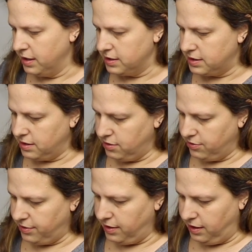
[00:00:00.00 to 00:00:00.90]

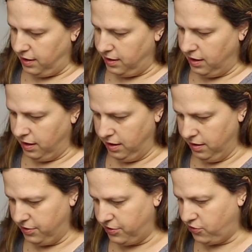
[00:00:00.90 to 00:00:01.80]
So the
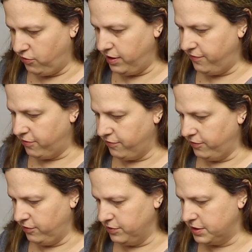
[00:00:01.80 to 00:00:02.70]
24
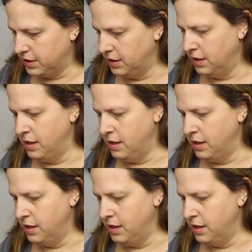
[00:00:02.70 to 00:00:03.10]
volts,